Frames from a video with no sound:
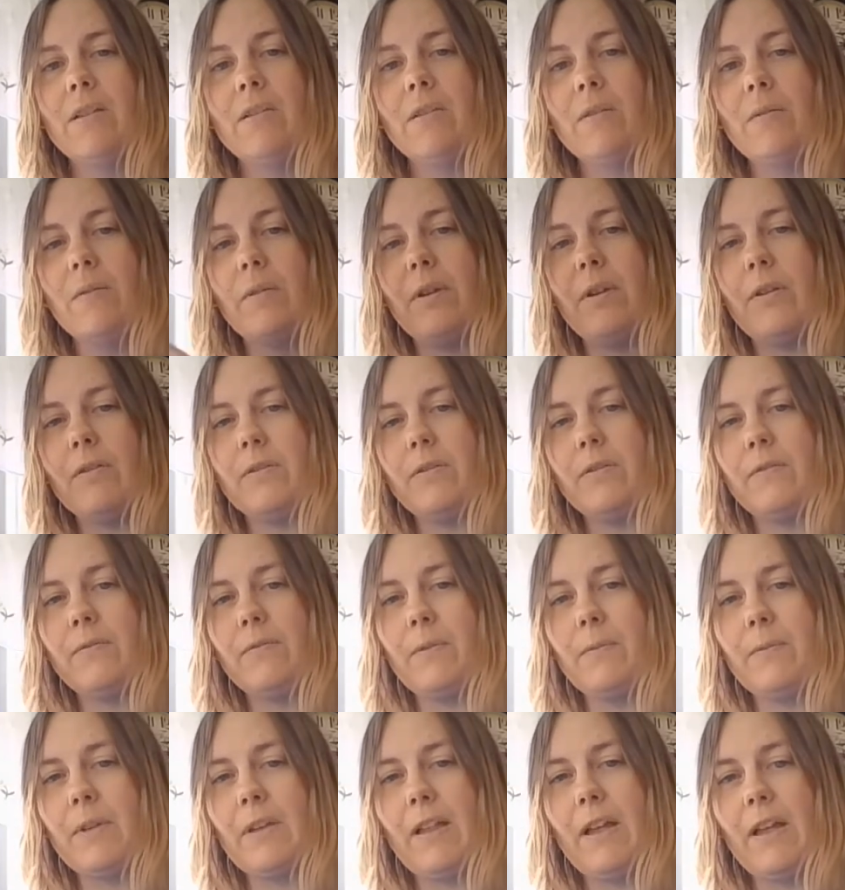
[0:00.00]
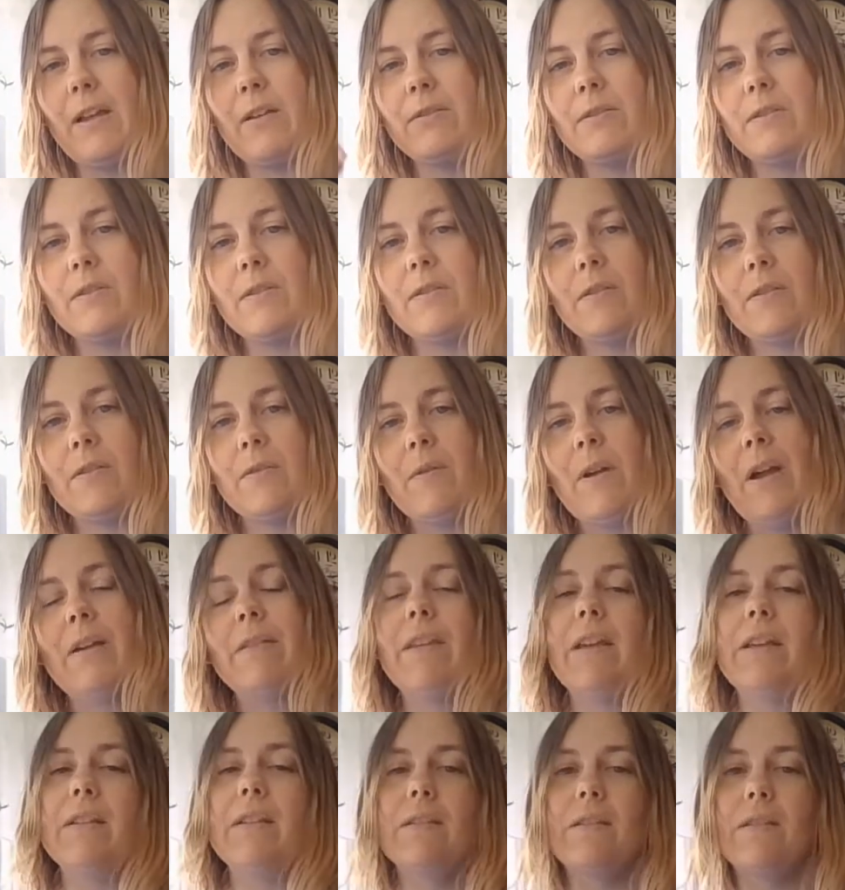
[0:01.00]
So when it goes from the clouds to the
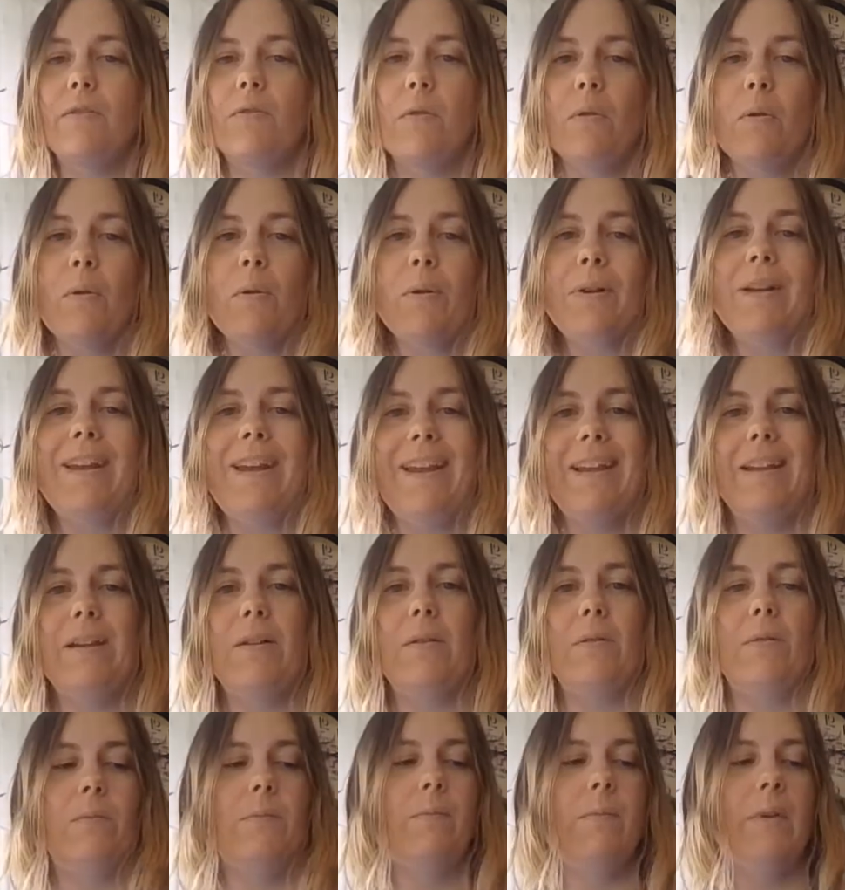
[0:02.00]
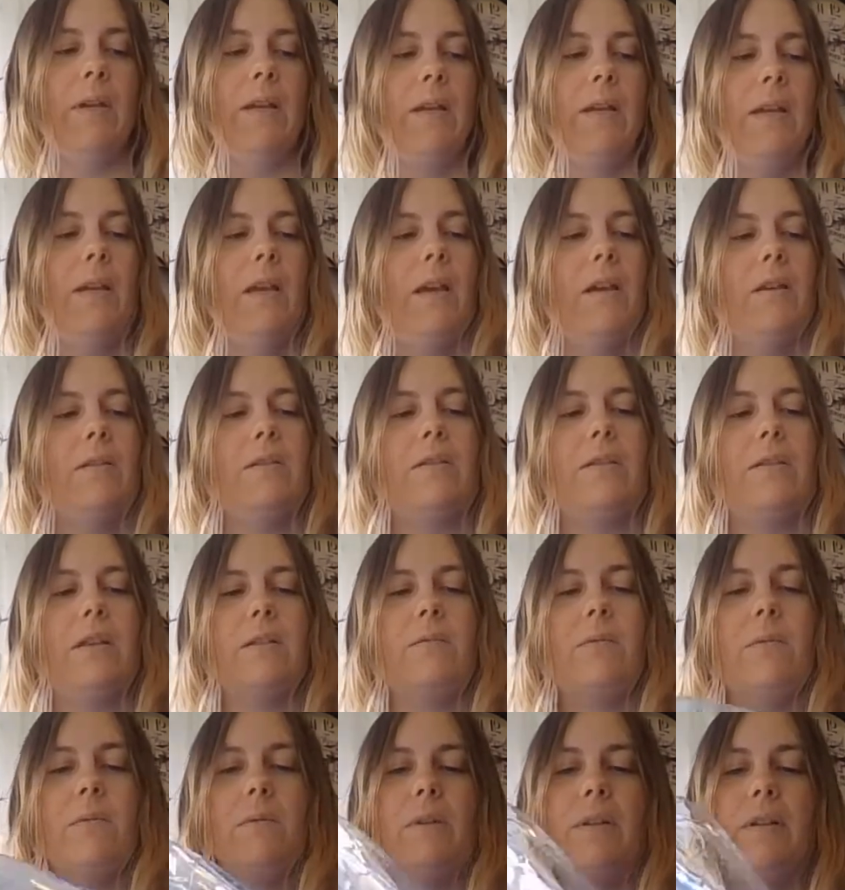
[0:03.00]
ground, that's a tornado. So
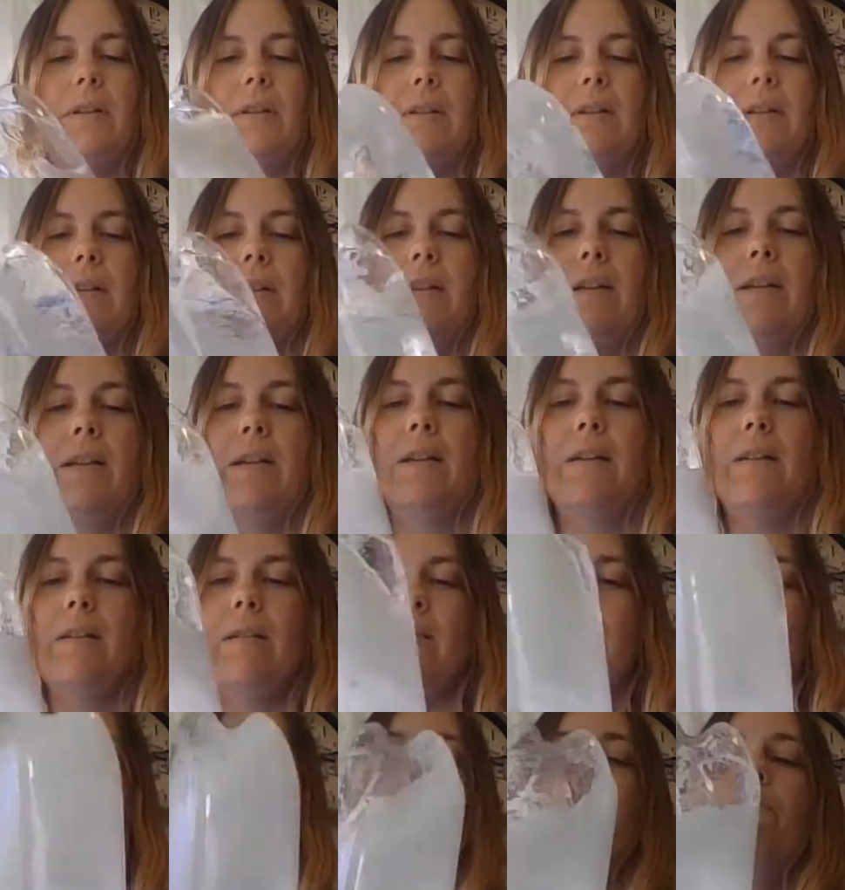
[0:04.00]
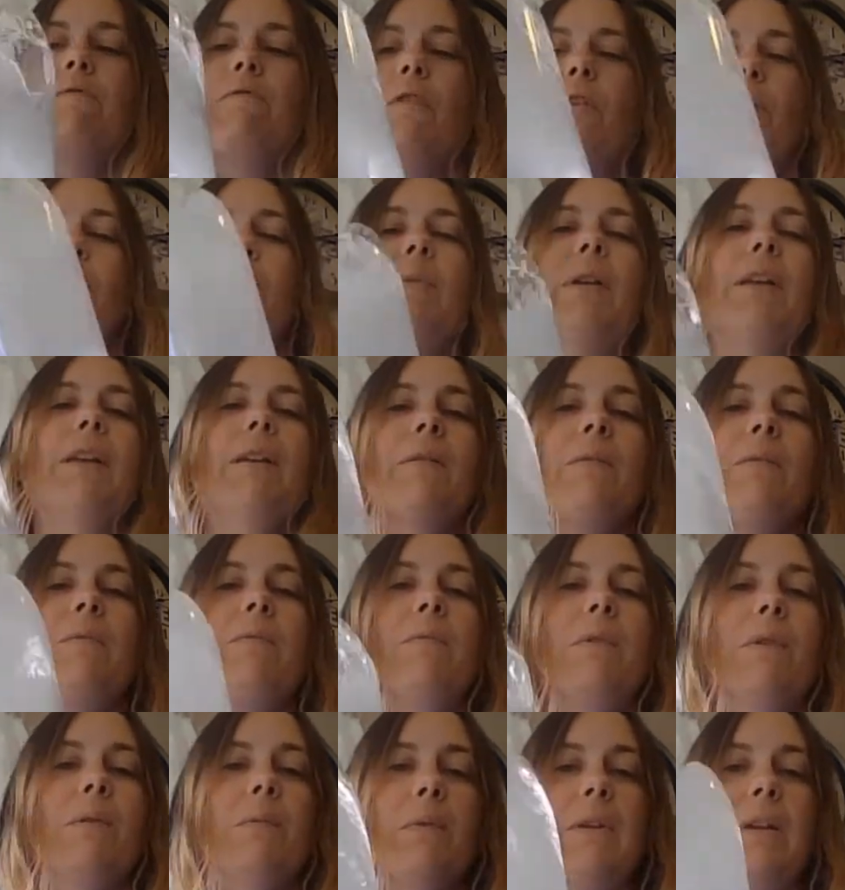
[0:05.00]
that's what we're forming
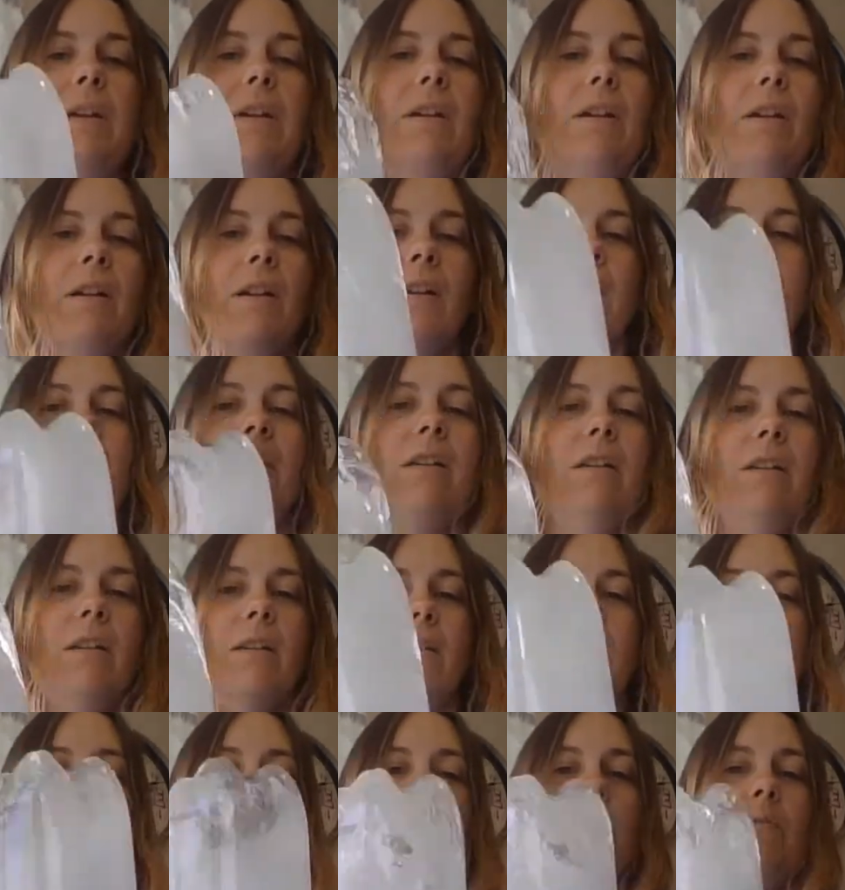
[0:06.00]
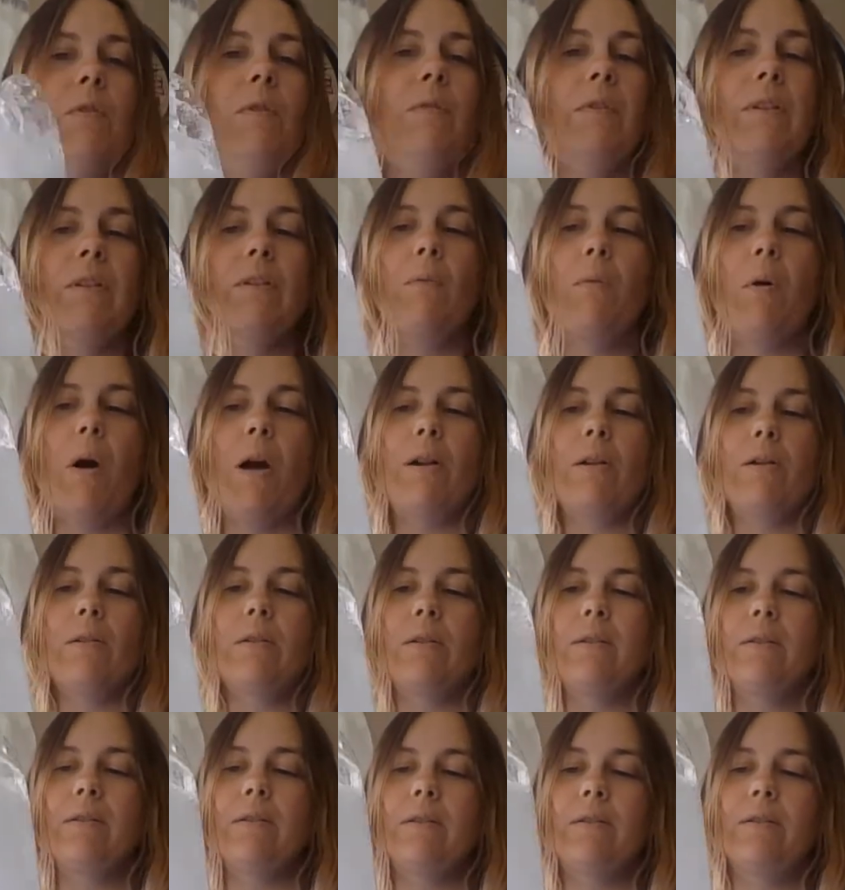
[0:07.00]
when we're moving the
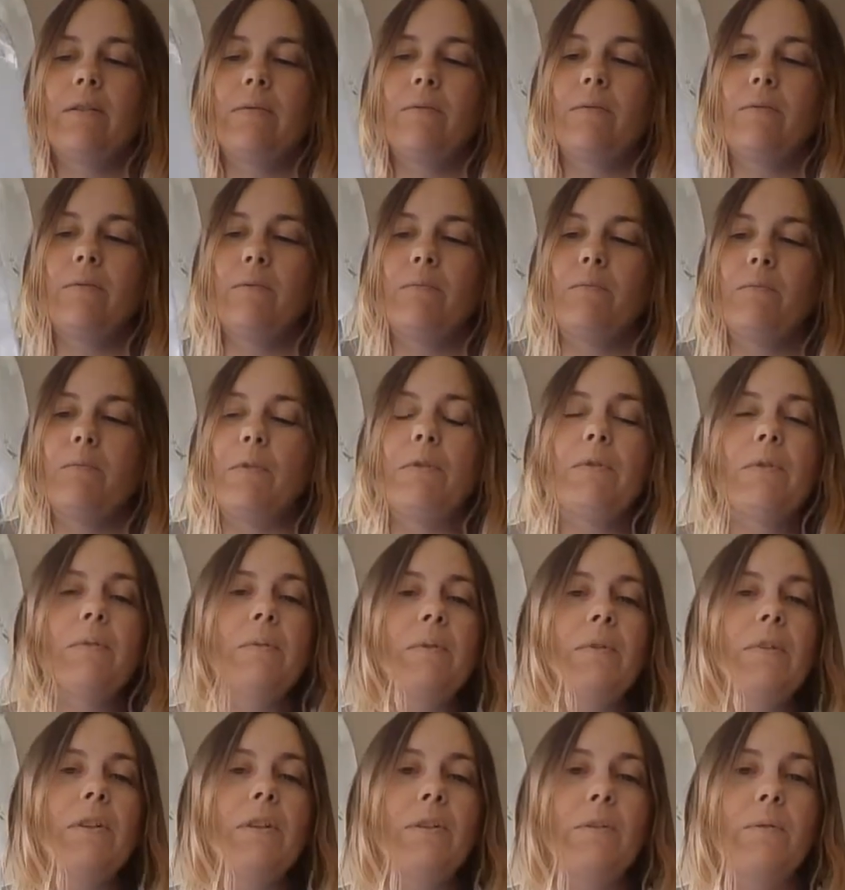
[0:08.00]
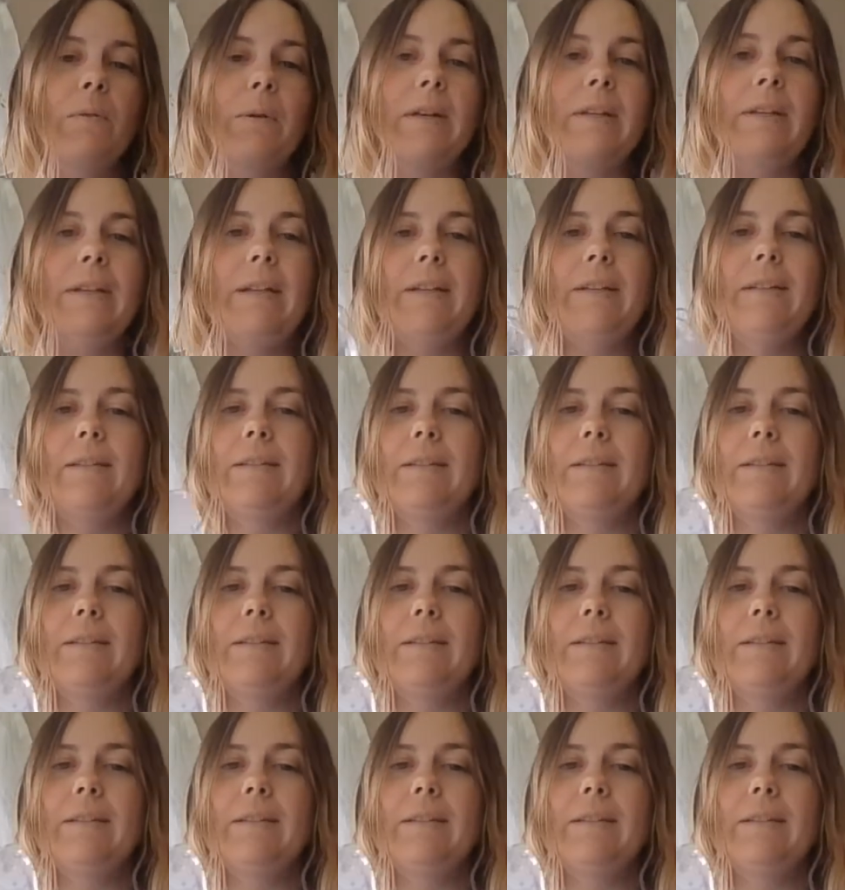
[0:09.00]
water really, really quickly,